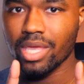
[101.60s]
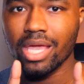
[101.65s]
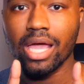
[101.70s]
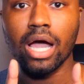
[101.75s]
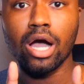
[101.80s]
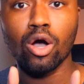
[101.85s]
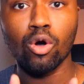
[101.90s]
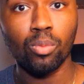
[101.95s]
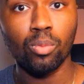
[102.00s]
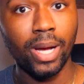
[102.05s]

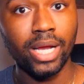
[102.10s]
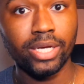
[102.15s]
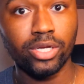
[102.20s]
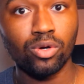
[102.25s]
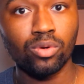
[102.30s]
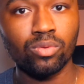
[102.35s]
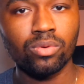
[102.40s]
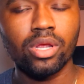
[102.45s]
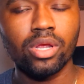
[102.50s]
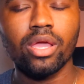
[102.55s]
I hope I
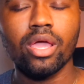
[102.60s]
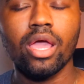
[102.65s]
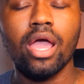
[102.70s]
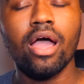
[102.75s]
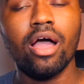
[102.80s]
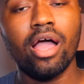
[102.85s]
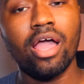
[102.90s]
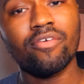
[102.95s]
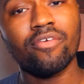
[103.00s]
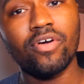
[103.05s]
don't,
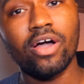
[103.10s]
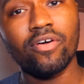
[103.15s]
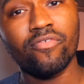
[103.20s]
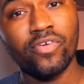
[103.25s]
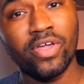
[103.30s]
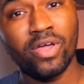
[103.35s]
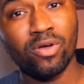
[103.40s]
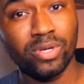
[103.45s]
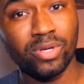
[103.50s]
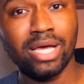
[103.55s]
if I
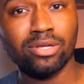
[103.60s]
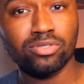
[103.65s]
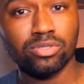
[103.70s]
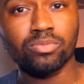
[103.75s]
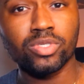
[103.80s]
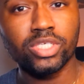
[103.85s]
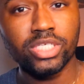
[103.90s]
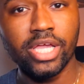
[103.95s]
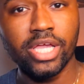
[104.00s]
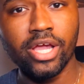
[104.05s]
fell down
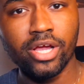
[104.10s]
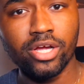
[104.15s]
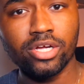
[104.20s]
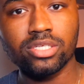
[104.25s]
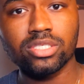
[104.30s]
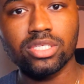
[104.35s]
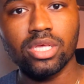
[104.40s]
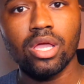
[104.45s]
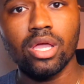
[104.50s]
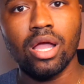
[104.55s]
some
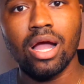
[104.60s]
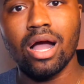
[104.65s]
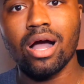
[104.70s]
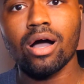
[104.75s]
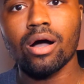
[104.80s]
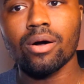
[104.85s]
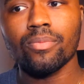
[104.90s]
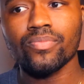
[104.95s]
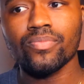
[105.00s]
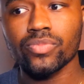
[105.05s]
stairs,
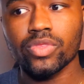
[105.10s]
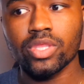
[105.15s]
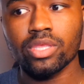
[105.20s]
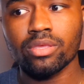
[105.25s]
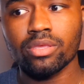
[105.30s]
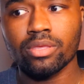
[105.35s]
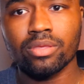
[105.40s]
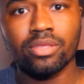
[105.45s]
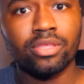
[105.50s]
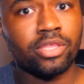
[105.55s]
I
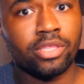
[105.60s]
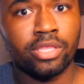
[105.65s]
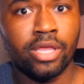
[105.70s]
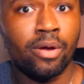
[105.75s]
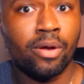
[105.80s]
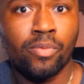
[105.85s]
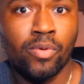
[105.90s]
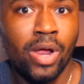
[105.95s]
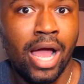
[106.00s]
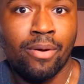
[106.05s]

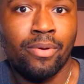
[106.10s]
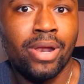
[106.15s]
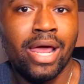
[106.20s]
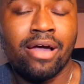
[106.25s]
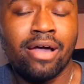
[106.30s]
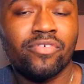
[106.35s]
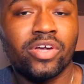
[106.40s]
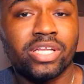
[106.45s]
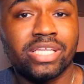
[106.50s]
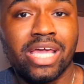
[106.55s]
would
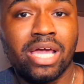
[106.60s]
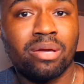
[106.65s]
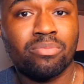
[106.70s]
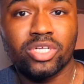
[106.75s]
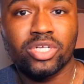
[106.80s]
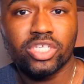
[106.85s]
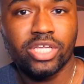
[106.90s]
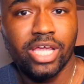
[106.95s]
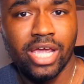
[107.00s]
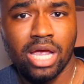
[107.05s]
have a
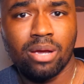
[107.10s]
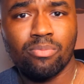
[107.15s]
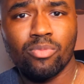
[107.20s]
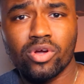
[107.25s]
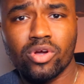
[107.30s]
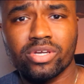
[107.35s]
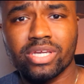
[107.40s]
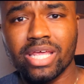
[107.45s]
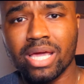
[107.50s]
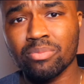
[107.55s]
damaged
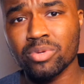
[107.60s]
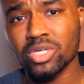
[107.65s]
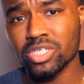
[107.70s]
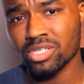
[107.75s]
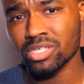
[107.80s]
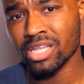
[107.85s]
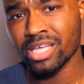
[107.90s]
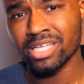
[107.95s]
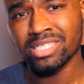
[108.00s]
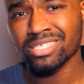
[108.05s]
camera, damaged
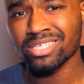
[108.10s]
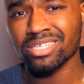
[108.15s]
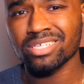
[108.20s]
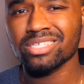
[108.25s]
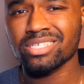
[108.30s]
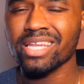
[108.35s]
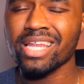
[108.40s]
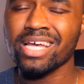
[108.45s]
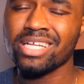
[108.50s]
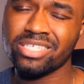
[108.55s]

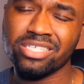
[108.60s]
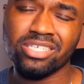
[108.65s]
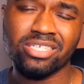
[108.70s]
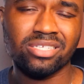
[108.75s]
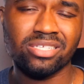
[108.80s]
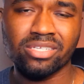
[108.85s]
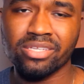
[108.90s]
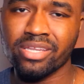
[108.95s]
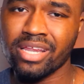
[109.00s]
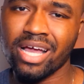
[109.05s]
lenses, and that's
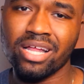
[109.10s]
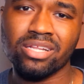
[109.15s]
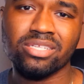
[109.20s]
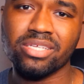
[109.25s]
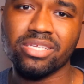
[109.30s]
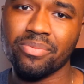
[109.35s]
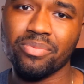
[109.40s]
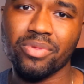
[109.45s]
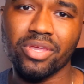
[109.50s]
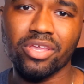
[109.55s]
just not
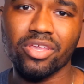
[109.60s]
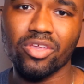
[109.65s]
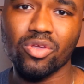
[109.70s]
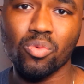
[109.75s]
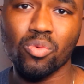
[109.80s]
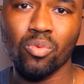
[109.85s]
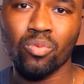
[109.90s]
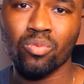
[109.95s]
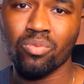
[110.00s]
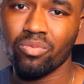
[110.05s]
something
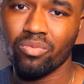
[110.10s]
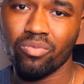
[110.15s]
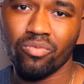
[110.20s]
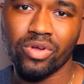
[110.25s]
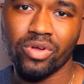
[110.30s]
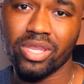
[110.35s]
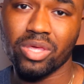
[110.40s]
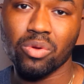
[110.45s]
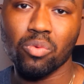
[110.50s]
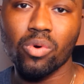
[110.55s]
you
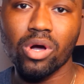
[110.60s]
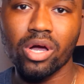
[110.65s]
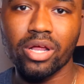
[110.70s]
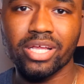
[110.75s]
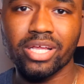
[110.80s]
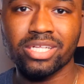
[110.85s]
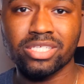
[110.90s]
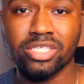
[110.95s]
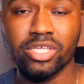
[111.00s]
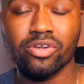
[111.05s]
really
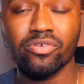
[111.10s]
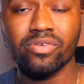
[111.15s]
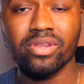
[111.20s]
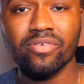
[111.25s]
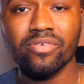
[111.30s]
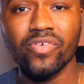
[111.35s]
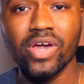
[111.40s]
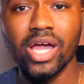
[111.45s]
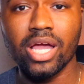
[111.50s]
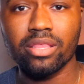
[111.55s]
want considering
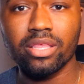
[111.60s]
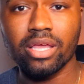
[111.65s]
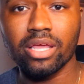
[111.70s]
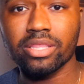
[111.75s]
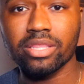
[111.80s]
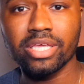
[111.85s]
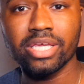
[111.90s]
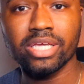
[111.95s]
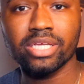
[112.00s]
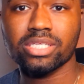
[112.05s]
the fact
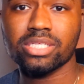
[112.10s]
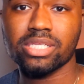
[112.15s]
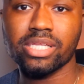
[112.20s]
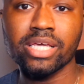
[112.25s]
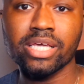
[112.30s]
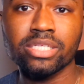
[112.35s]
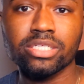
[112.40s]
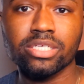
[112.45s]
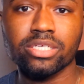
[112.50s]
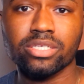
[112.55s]
that these
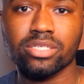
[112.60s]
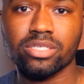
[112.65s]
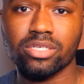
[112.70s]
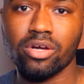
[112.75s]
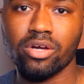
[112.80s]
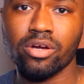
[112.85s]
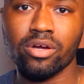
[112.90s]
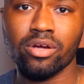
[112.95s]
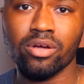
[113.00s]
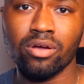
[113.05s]
lenses
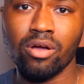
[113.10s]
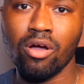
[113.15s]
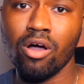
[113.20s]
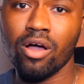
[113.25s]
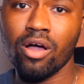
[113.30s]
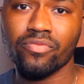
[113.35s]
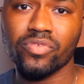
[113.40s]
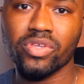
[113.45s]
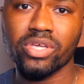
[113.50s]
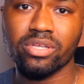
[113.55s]
are
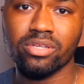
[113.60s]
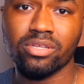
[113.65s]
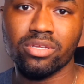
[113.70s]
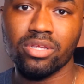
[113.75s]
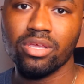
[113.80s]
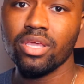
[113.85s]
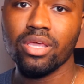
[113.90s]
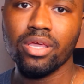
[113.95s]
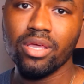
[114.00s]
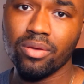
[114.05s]

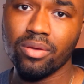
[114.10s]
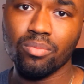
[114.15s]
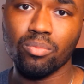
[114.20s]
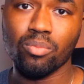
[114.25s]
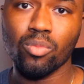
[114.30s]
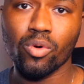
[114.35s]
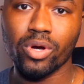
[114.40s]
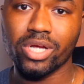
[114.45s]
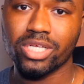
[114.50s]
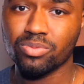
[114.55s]
often
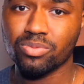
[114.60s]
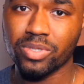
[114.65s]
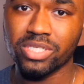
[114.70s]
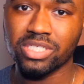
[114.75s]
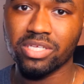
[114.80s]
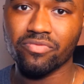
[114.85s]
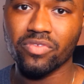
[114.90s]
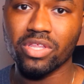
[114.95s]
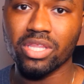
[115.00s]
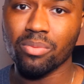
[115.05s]
more
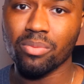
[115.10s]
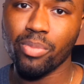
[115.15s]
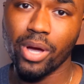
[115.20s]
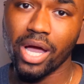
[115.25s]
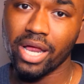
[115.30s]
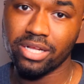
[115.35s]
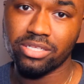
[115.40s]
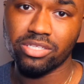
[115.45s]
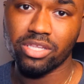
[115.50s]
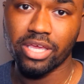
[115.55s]
expensive than the
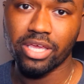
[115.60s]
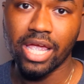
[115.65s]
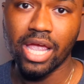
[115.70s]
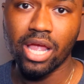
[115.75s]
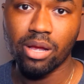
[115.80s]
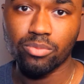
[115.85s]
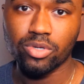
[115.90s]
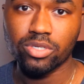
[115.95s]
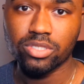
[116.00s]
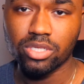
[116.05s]
bodies of the
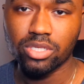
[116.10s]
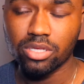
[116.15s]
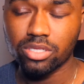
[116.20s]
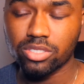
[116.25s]
cameras.